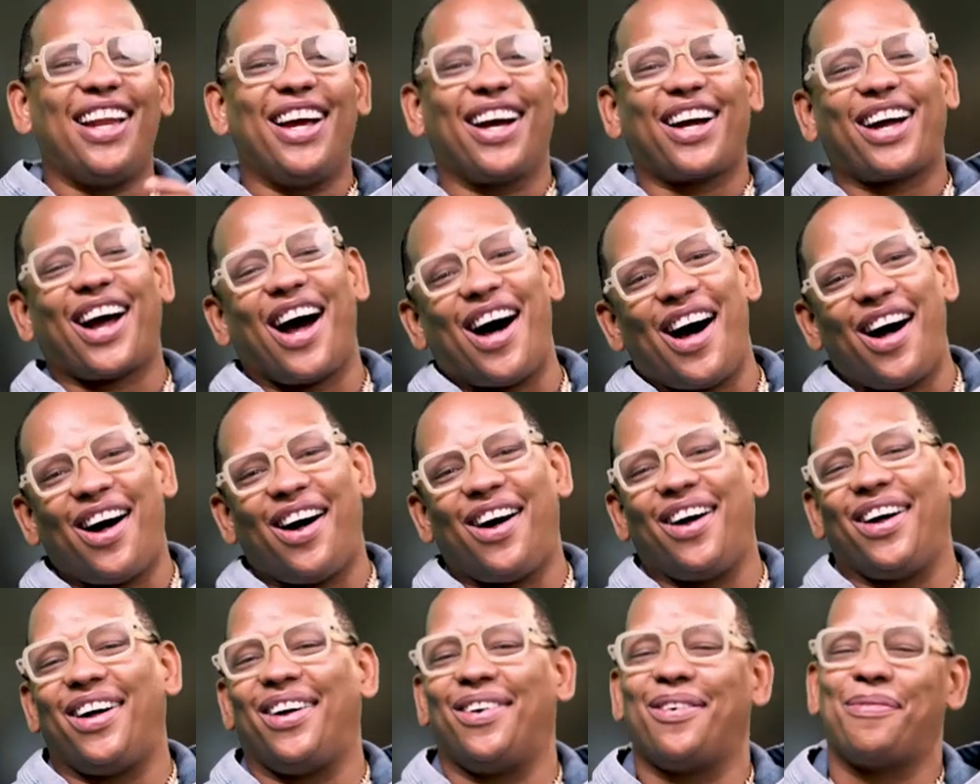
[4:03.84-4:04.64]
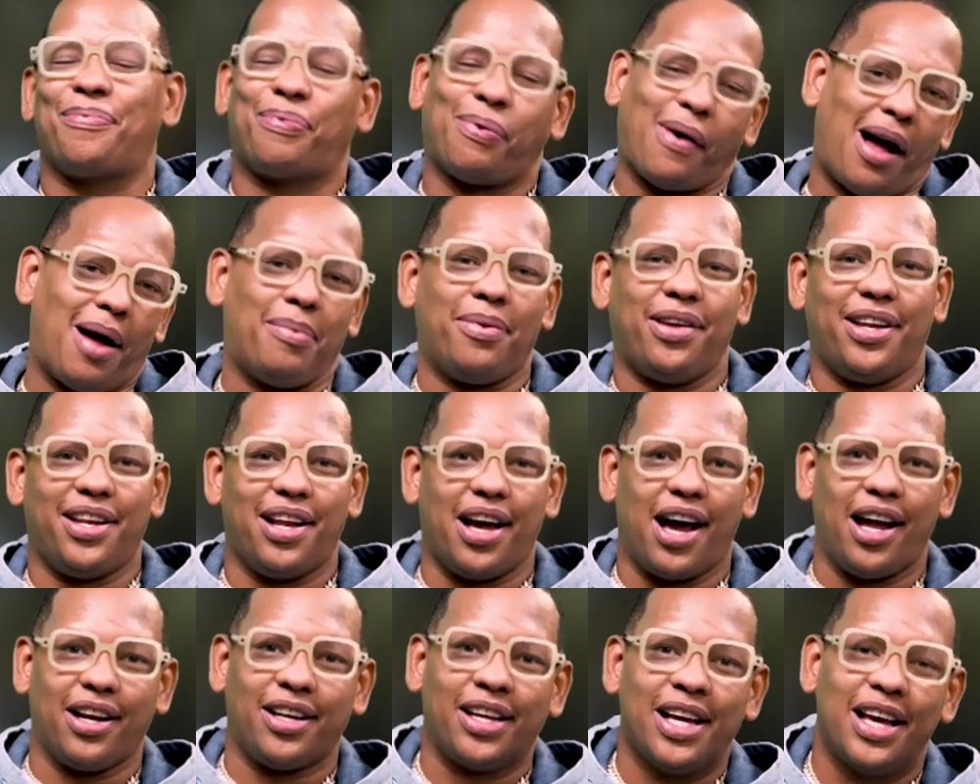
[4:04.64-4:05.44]
Nicole, probably
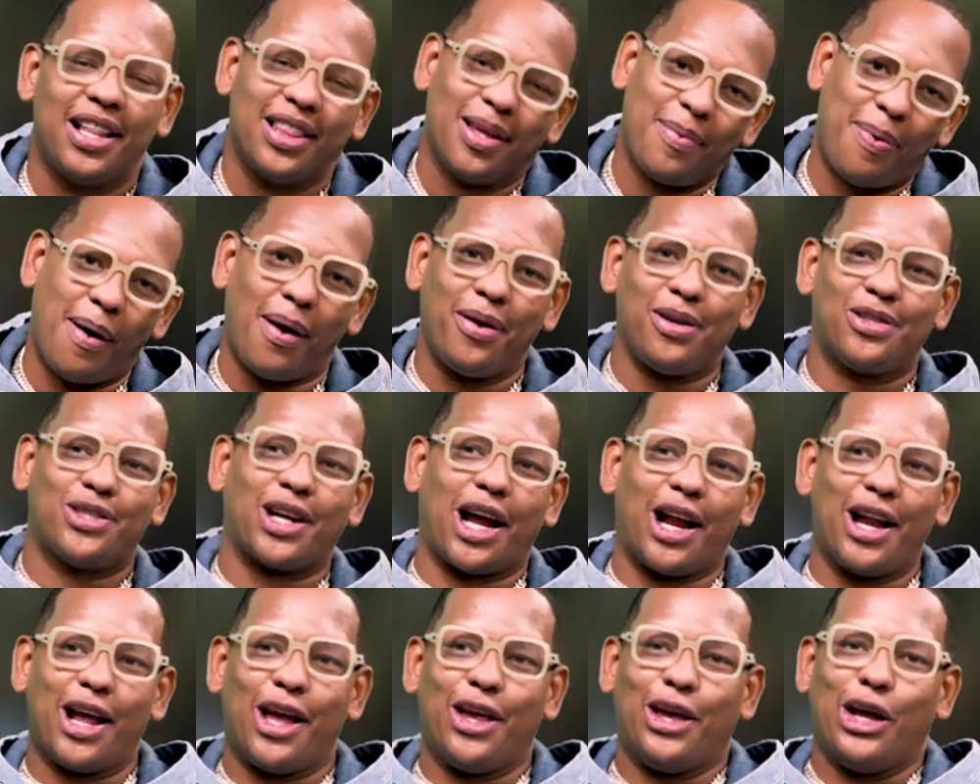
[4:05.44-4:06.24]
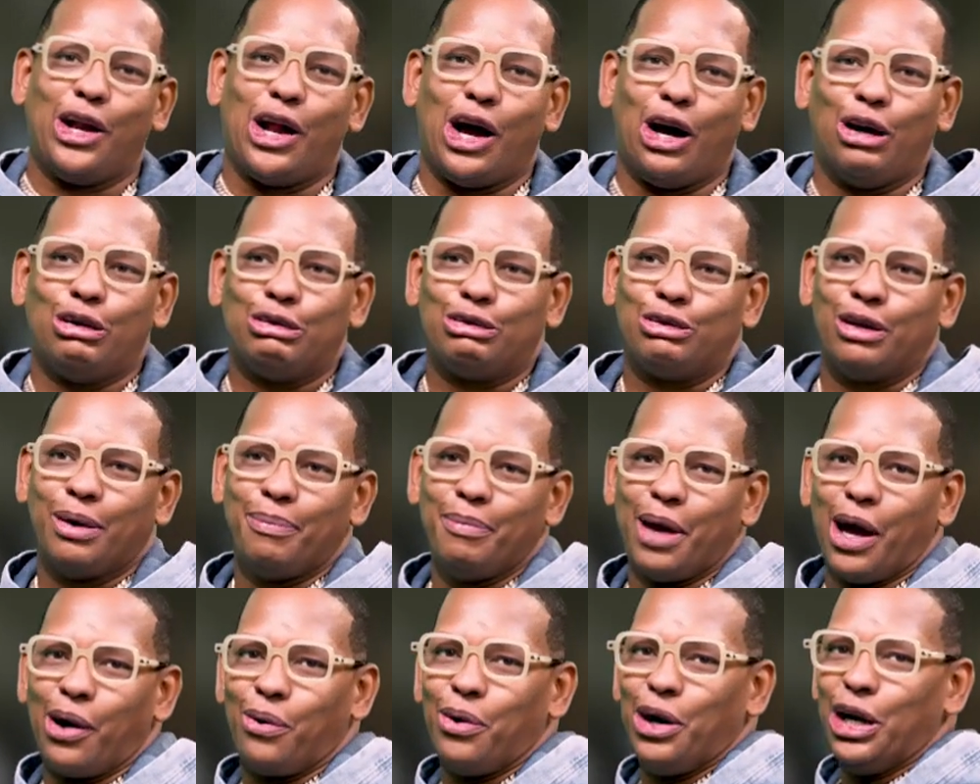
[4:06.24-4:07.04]
not. They're probably trying to, you know,
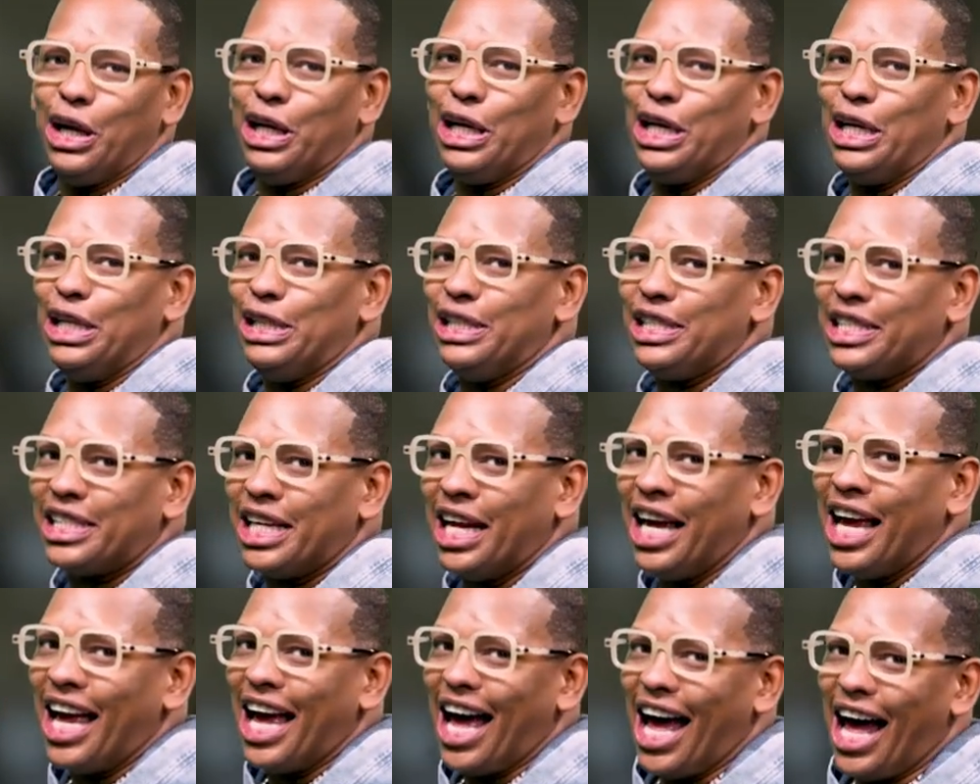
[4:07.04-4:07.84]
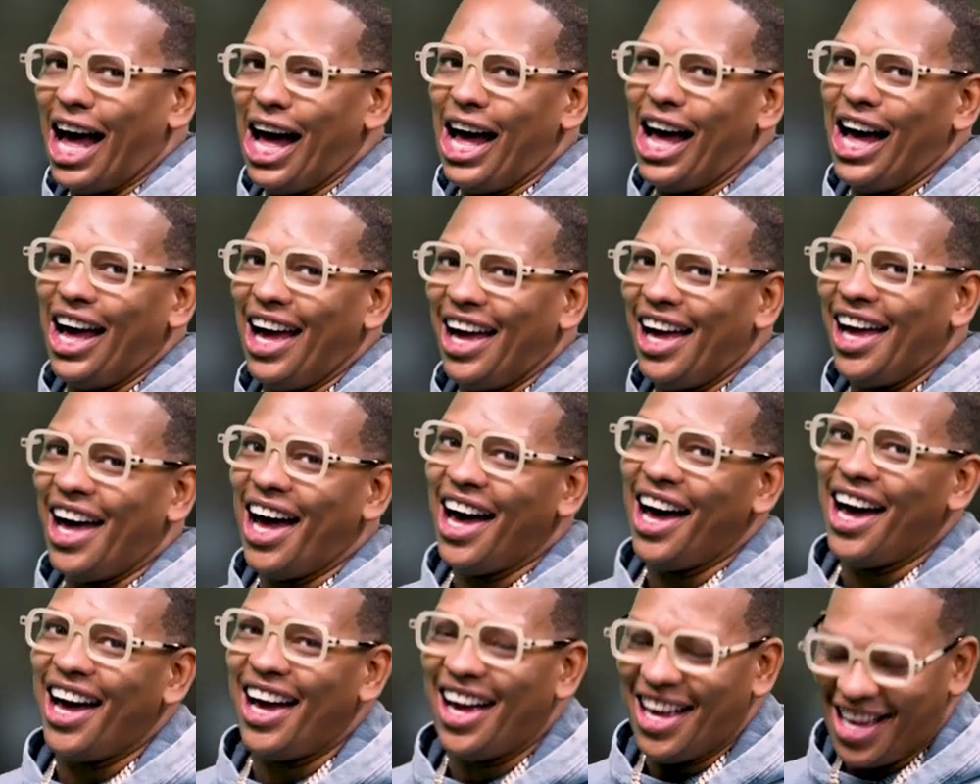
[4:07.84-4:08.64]
make one of these.
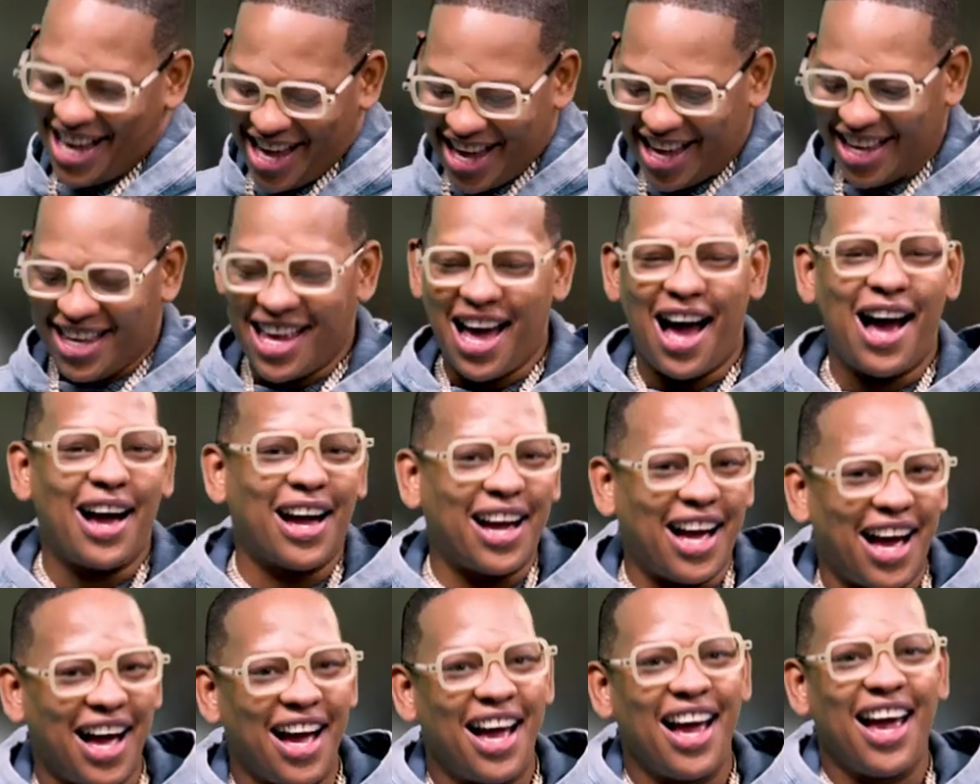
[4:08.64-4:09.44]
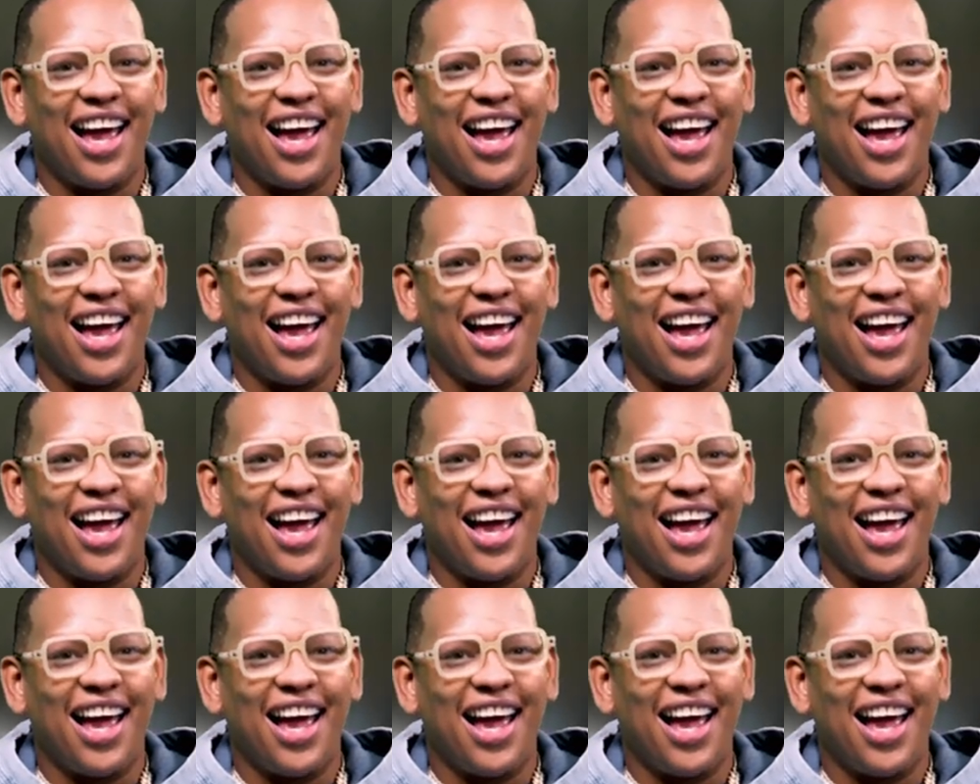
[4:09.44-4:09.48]
Younger,